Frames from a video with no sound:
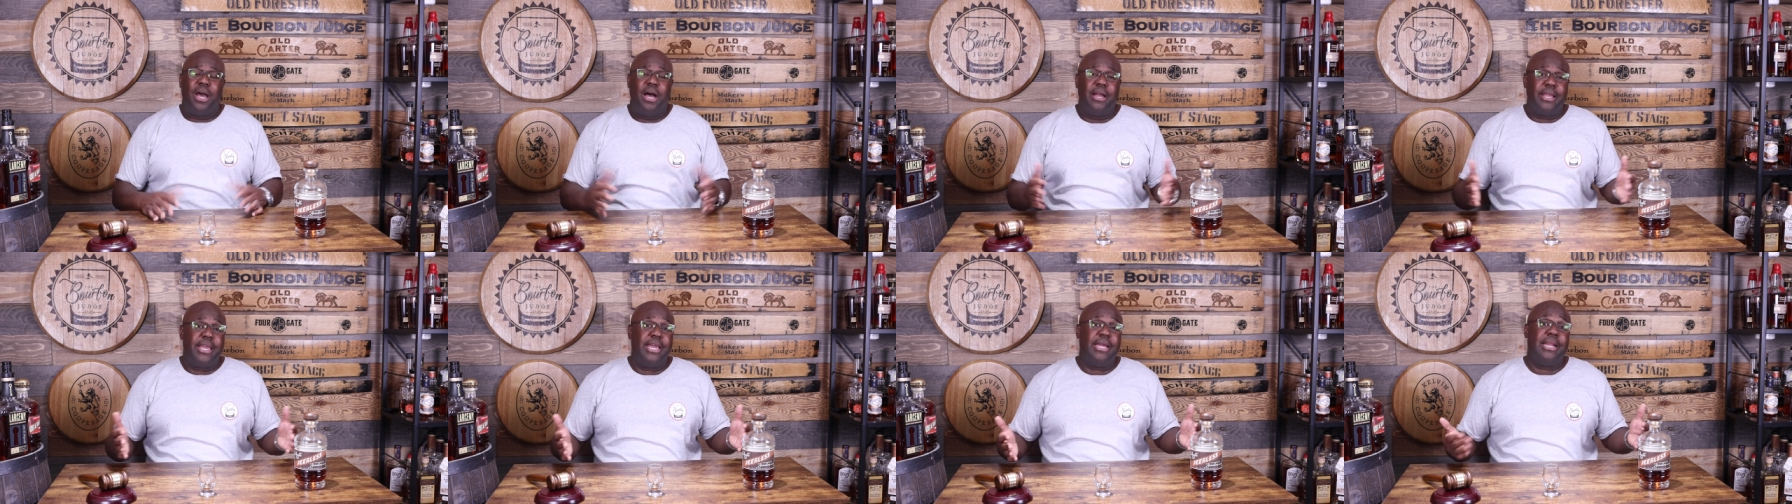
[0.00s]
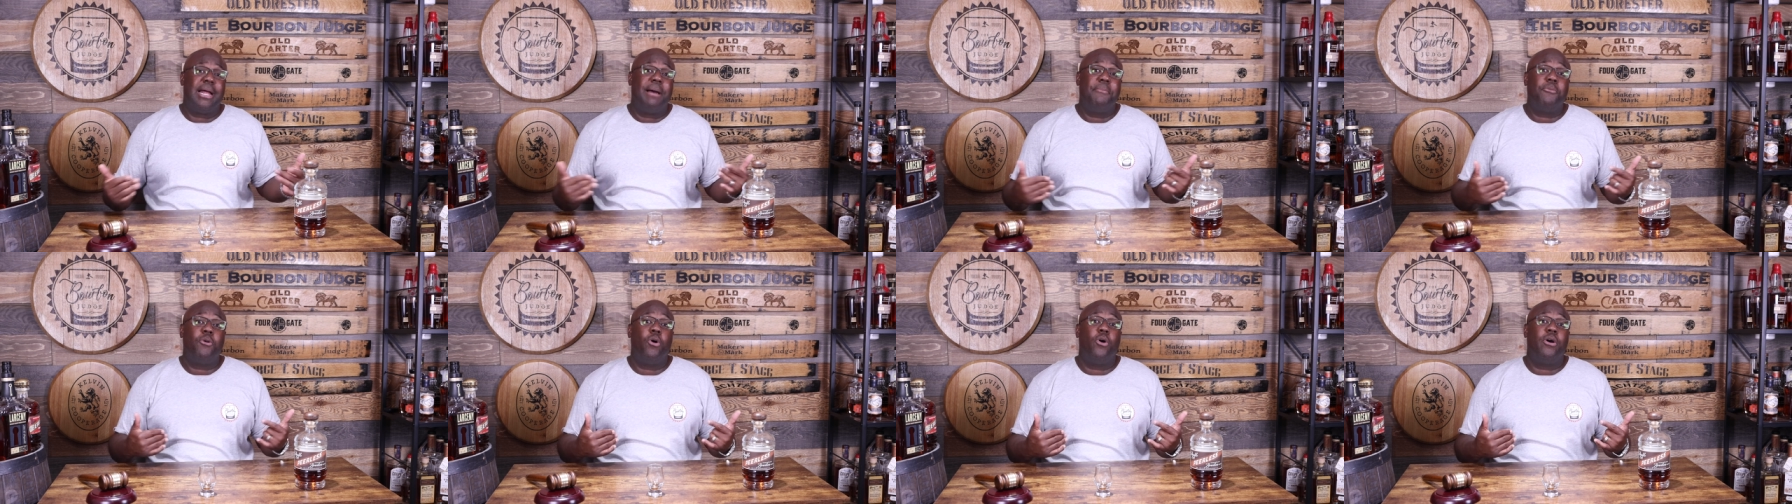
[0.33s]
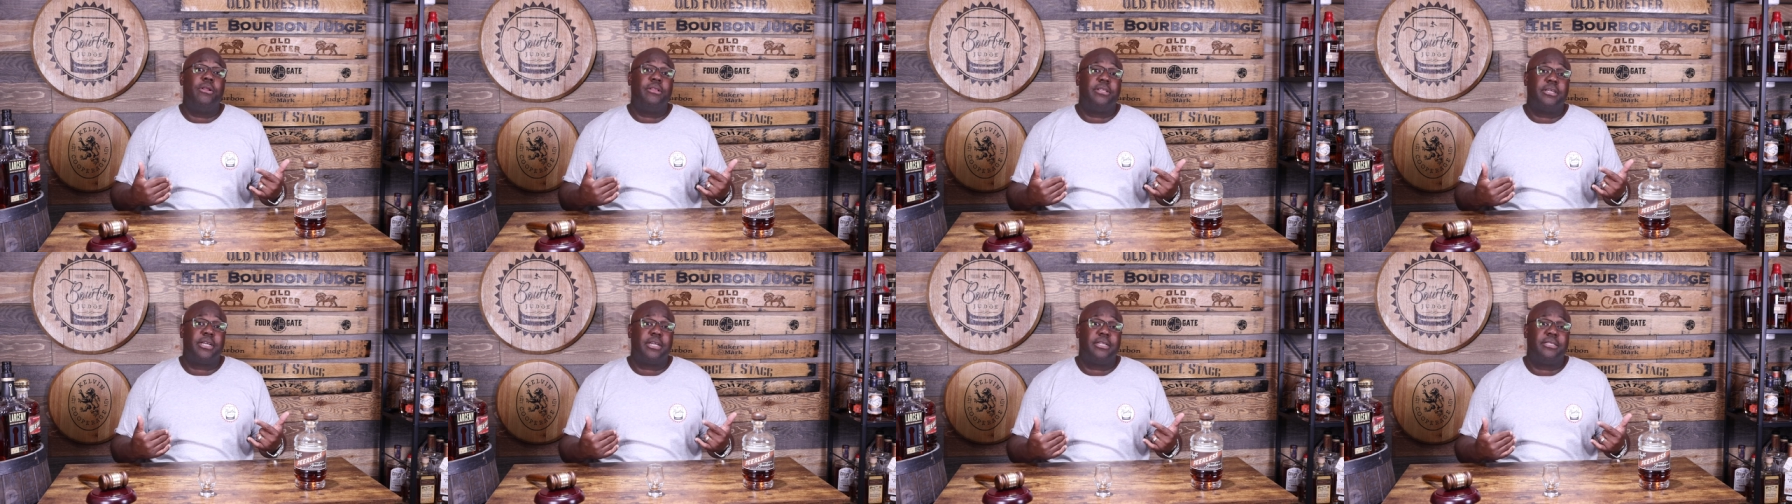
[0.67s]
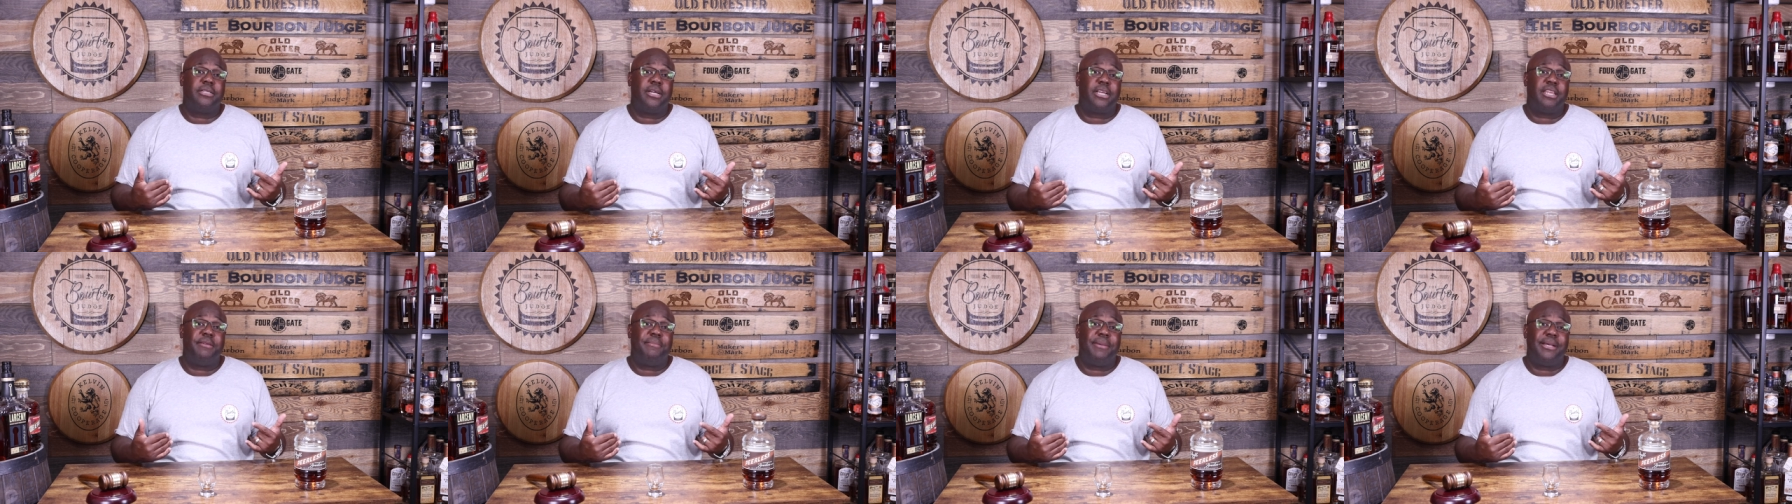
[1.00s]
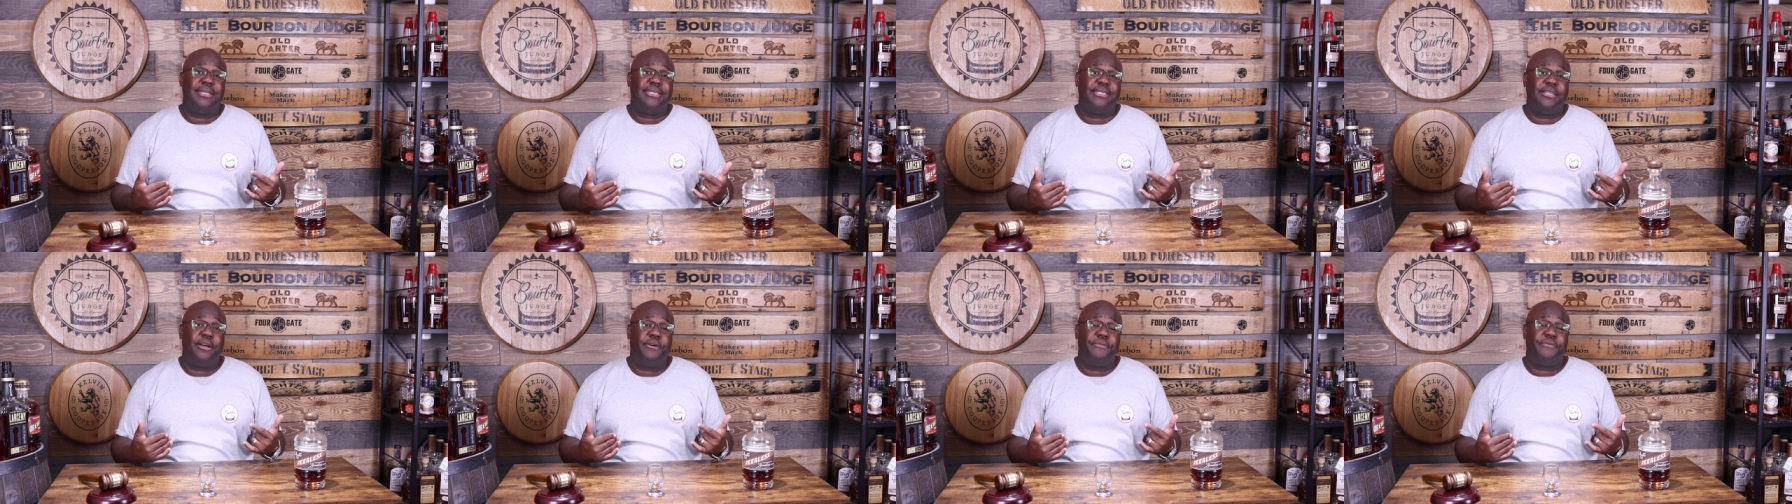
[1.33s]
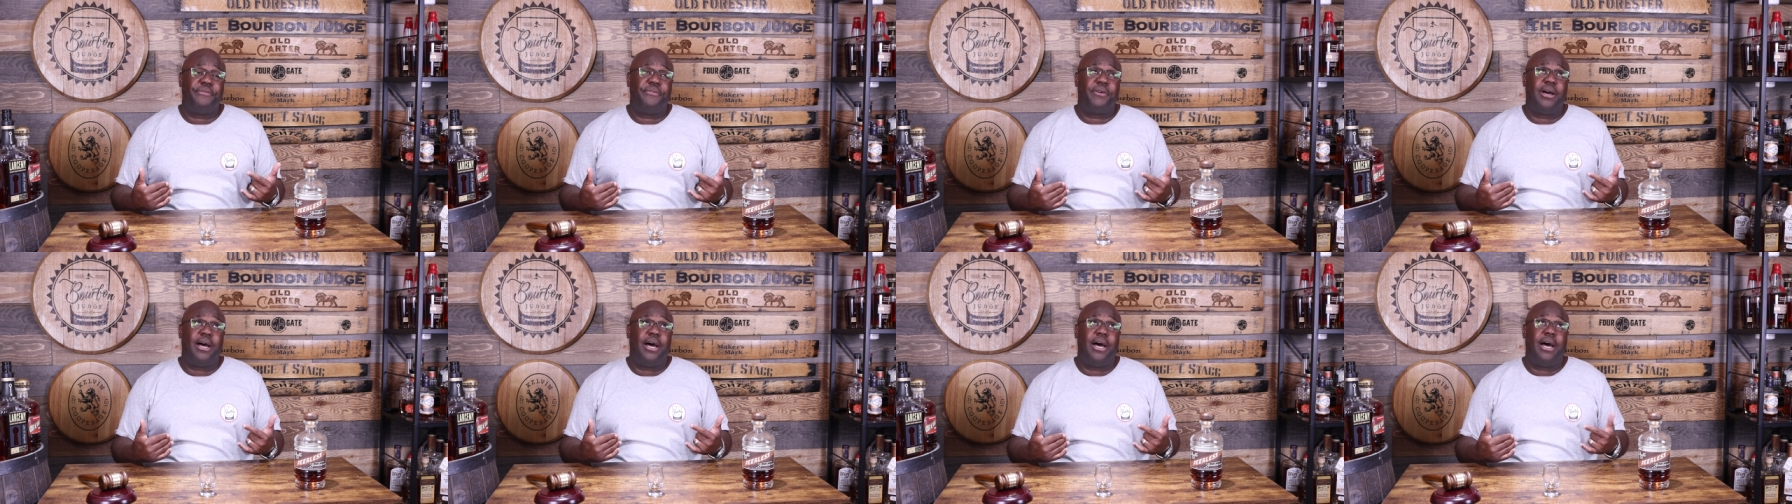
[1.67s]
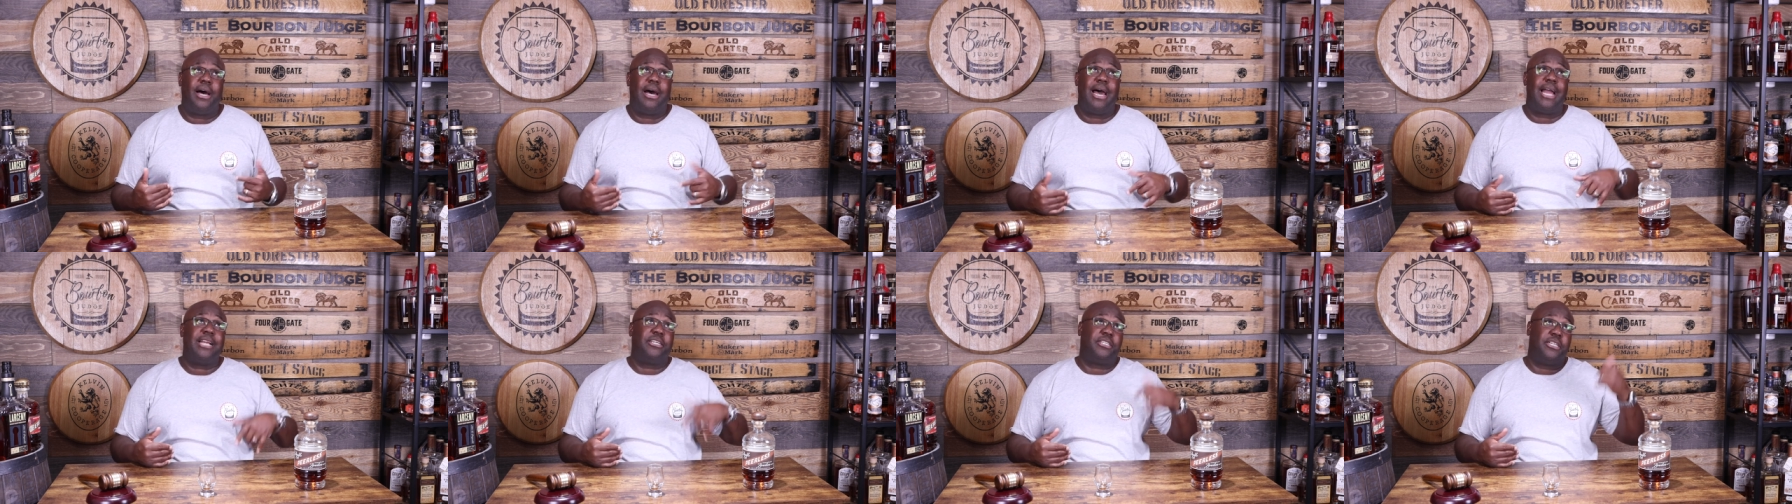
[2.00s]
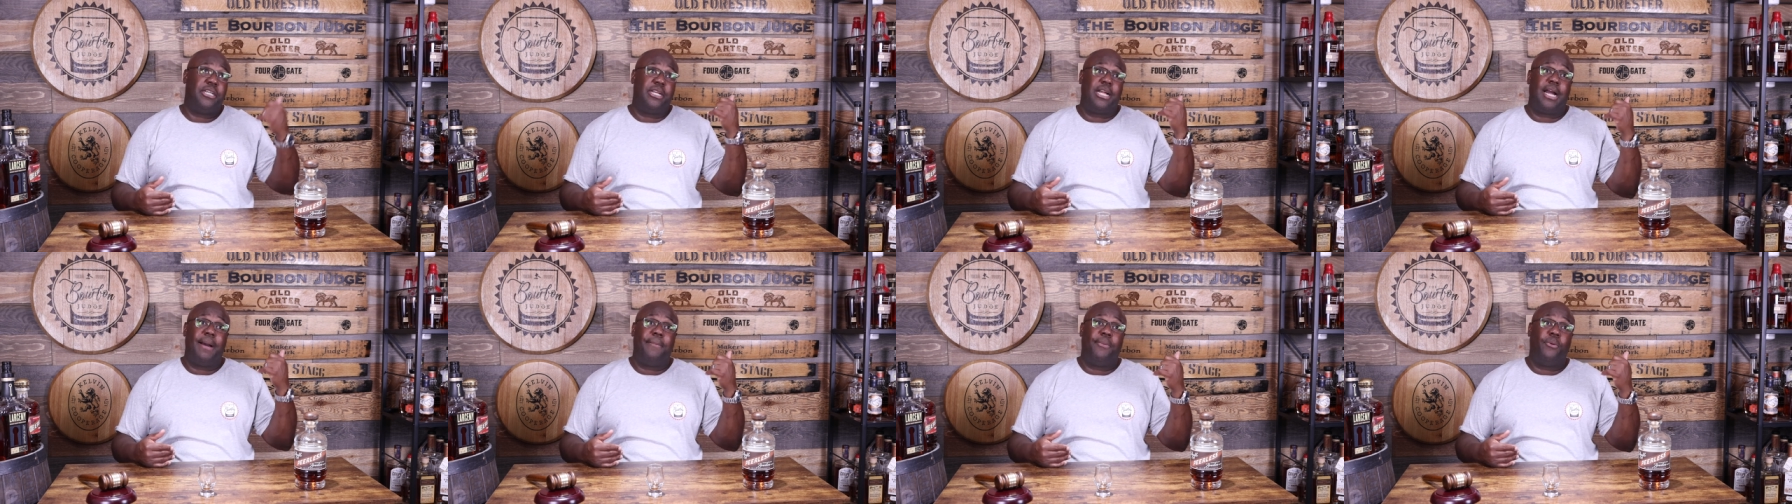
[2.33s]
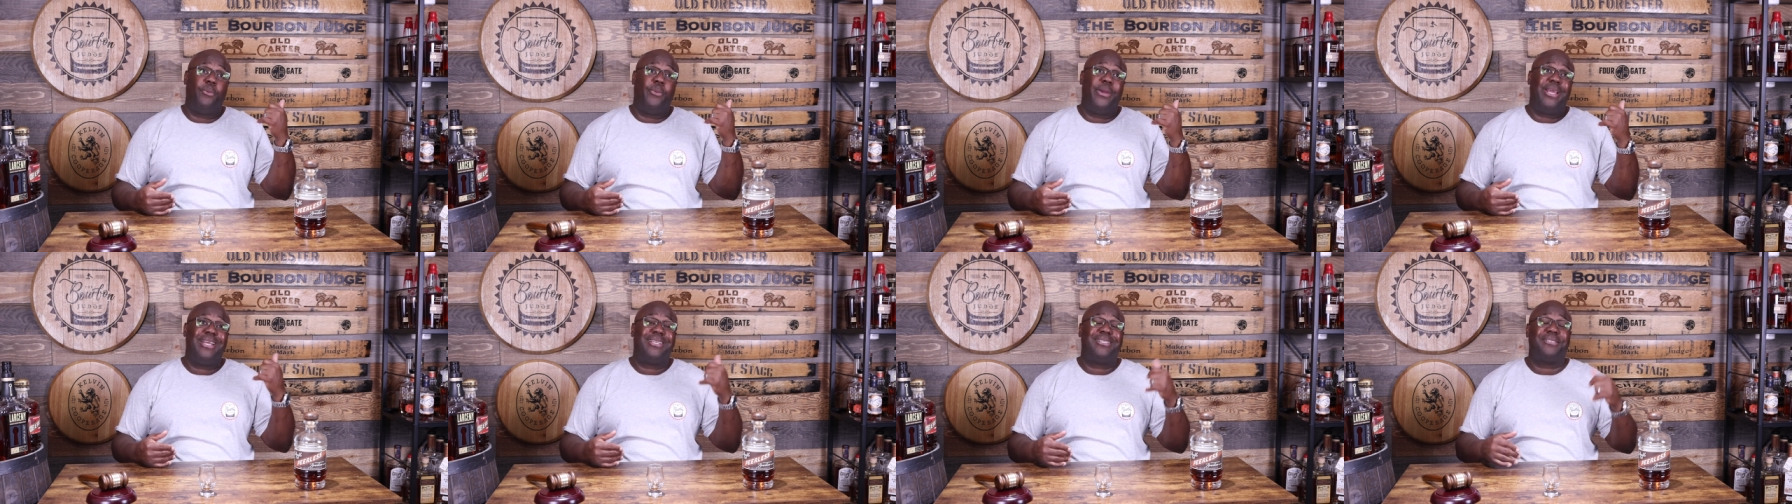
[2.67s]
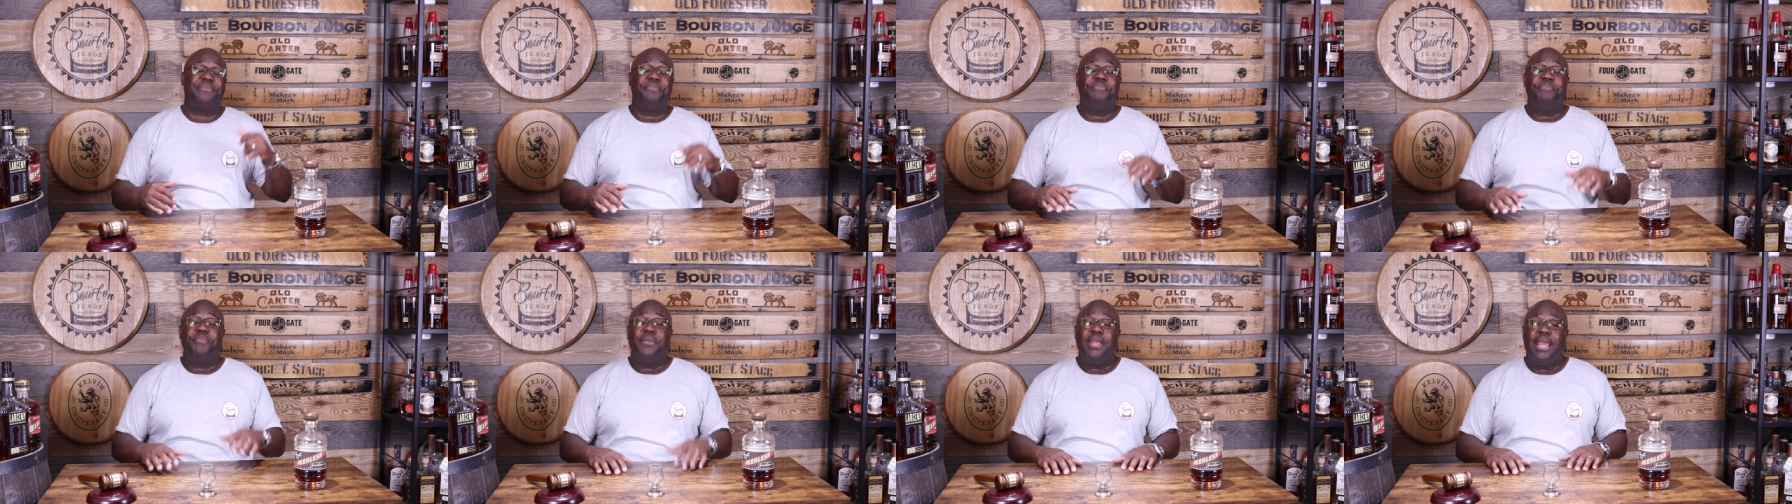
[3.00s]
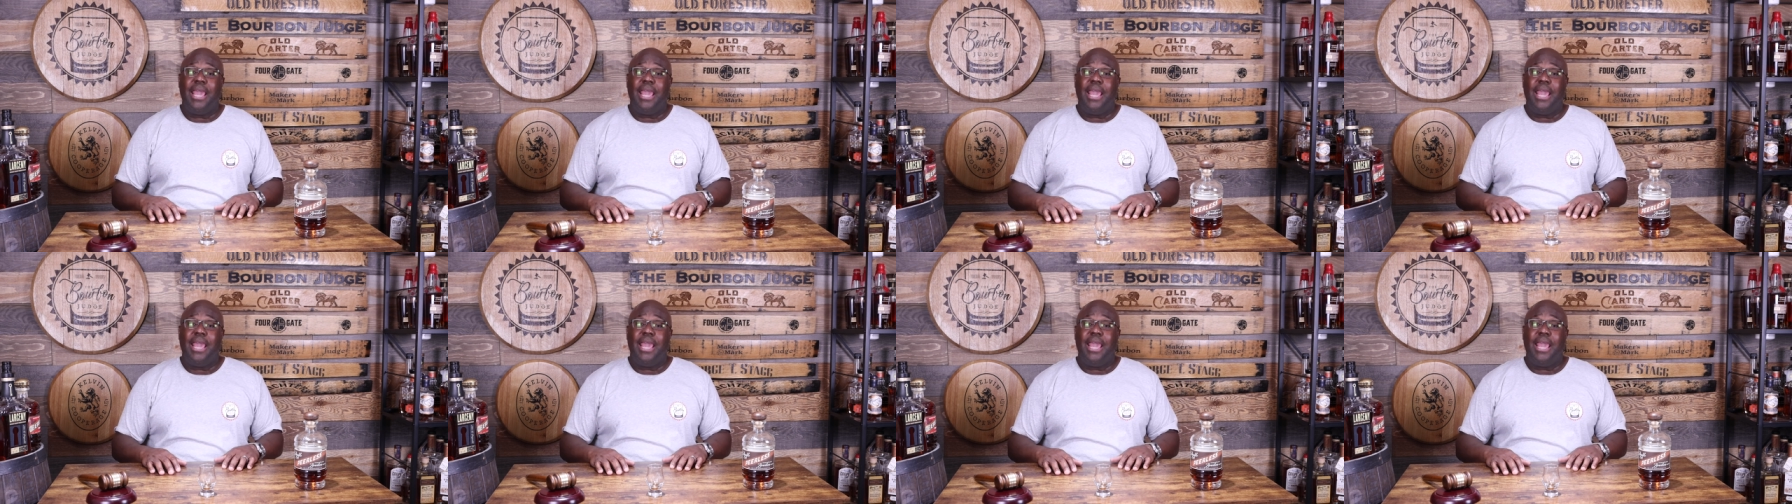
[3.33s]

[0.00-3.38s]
again, I'm going to Kentucky myself uh, actually in a couple weeks,